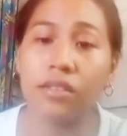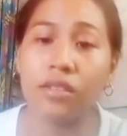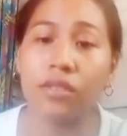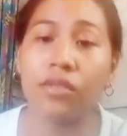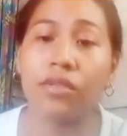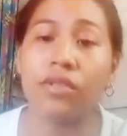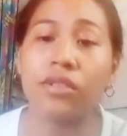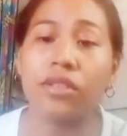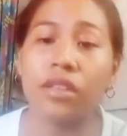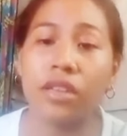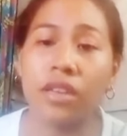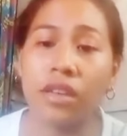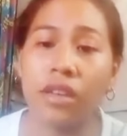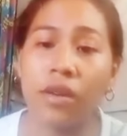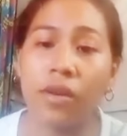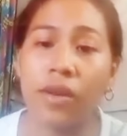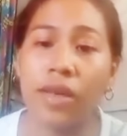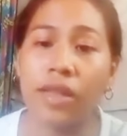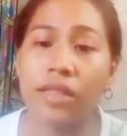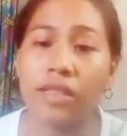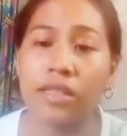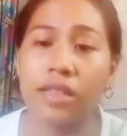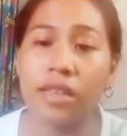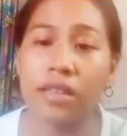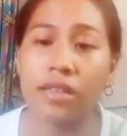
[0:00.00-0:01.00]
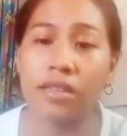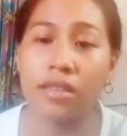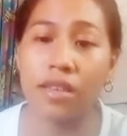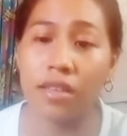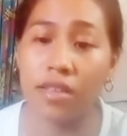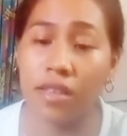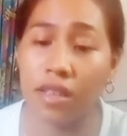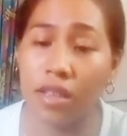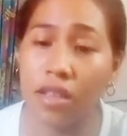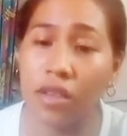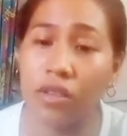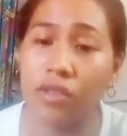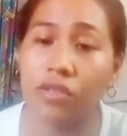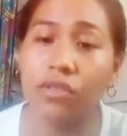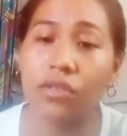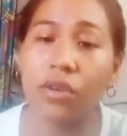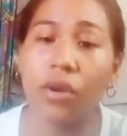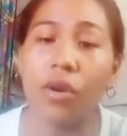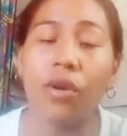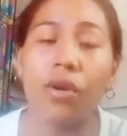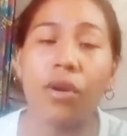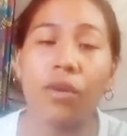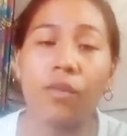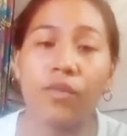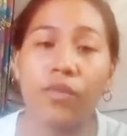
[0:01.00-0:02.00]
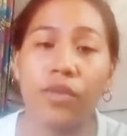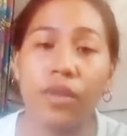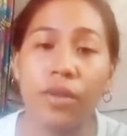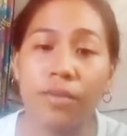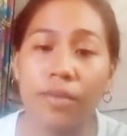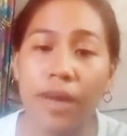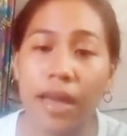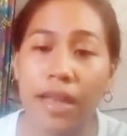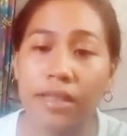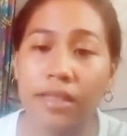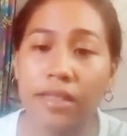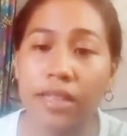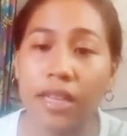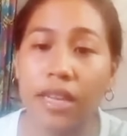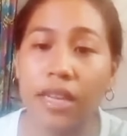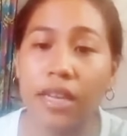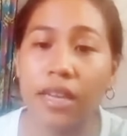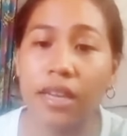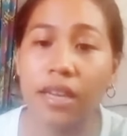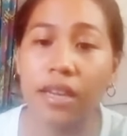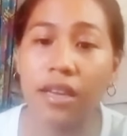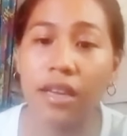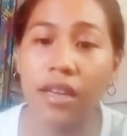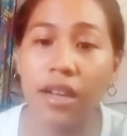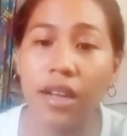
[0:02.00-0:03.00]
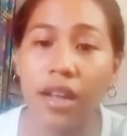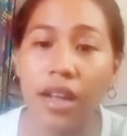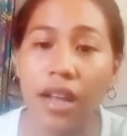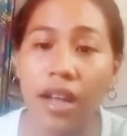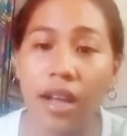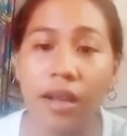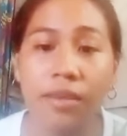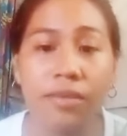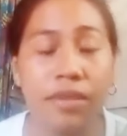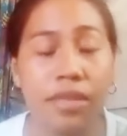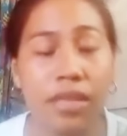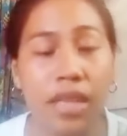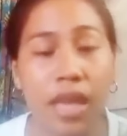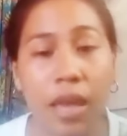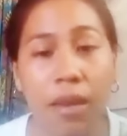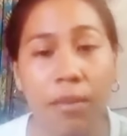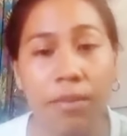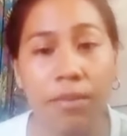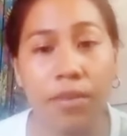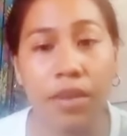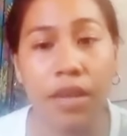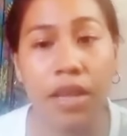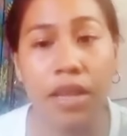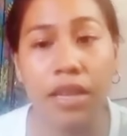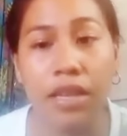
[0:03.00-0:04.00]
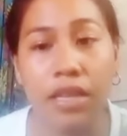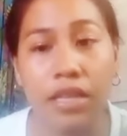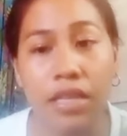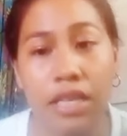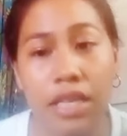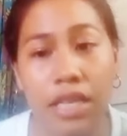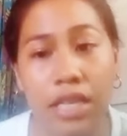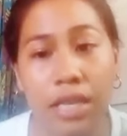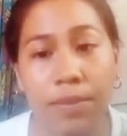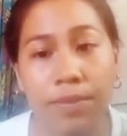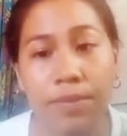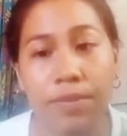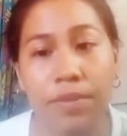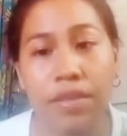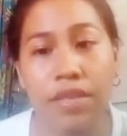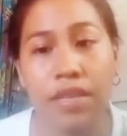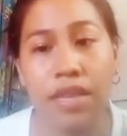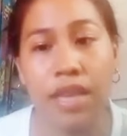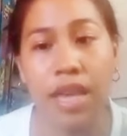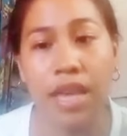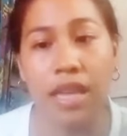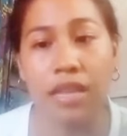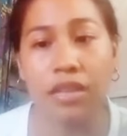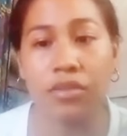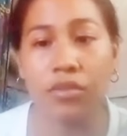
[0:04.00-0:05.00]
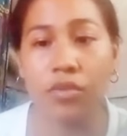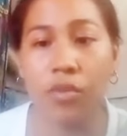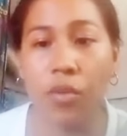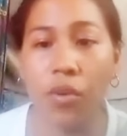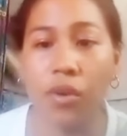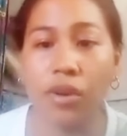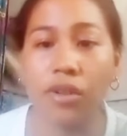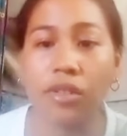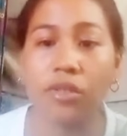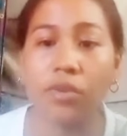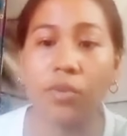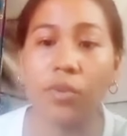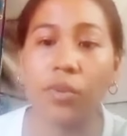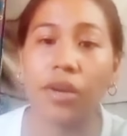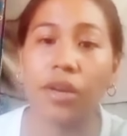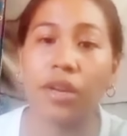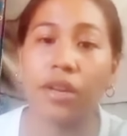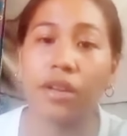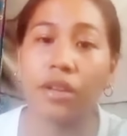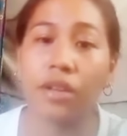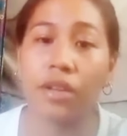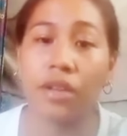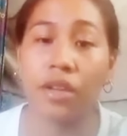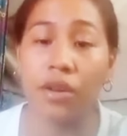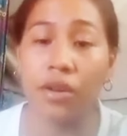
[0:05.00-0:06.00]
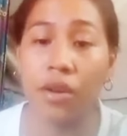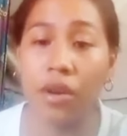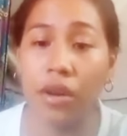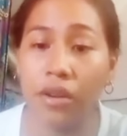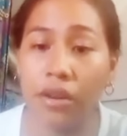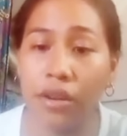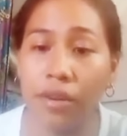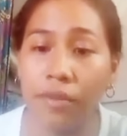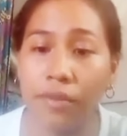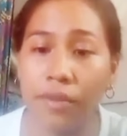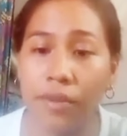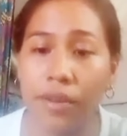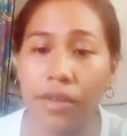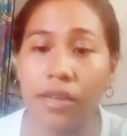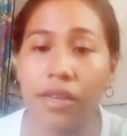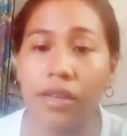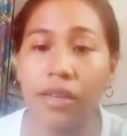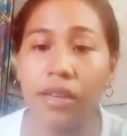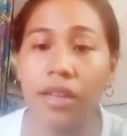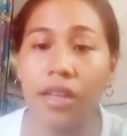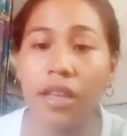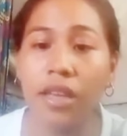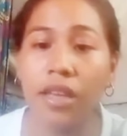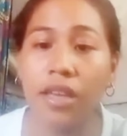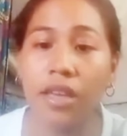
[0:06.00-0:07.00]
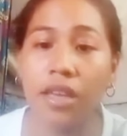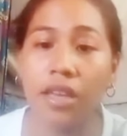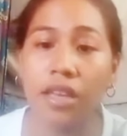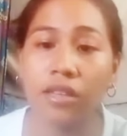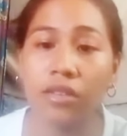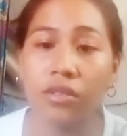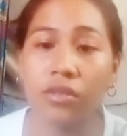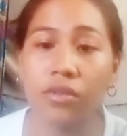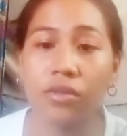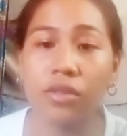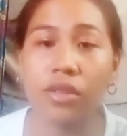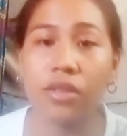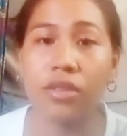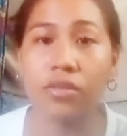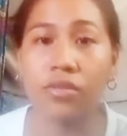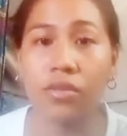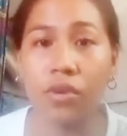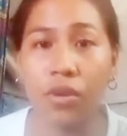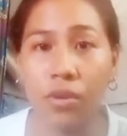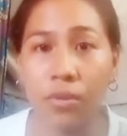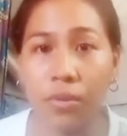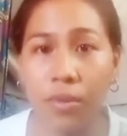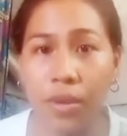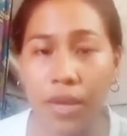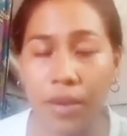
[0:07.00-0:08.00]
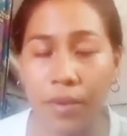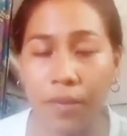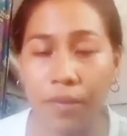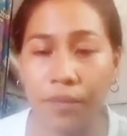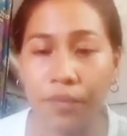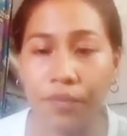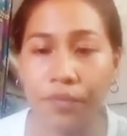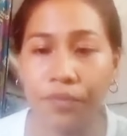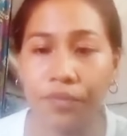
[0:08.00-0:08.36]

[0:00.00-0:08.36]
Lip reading: consequences that show of demanding steps, leaps, and turns were choreographed into the story.